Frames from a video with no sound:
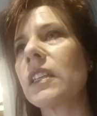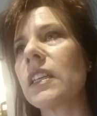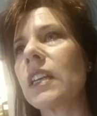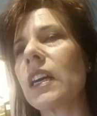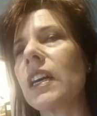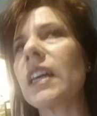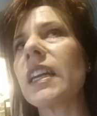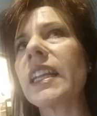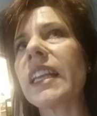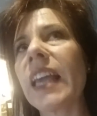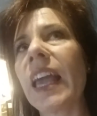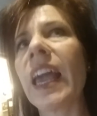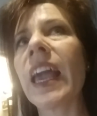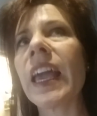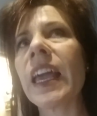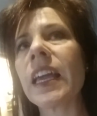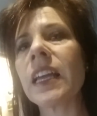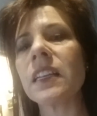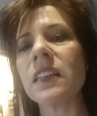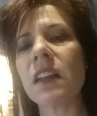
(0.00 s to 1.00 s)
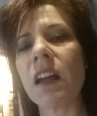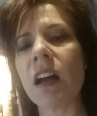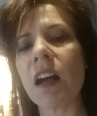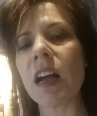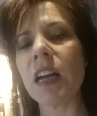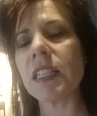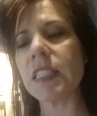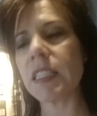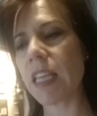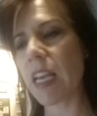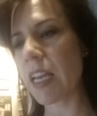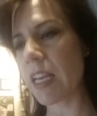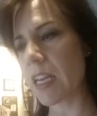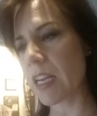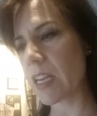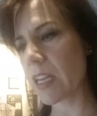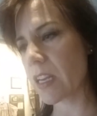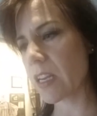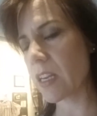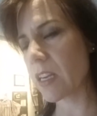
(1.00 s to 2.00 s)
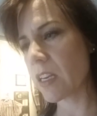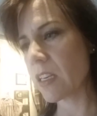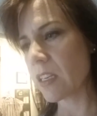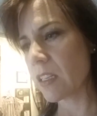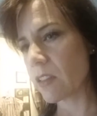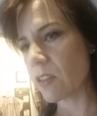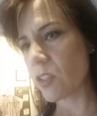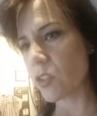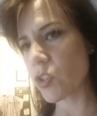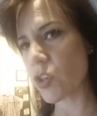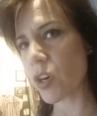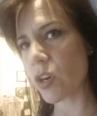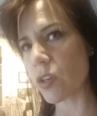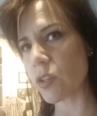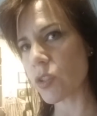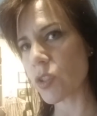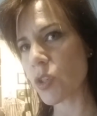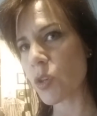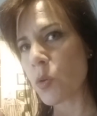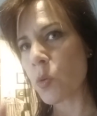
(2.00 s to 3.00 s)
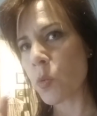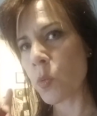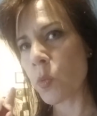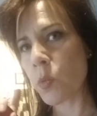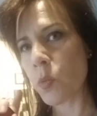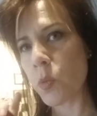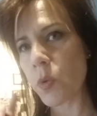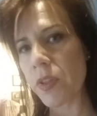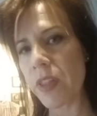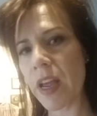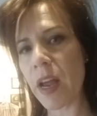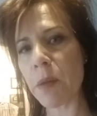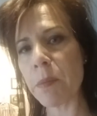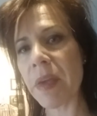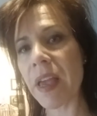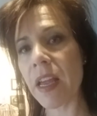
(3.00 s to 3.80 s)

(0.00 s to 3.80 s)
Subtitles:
God cannot take the church without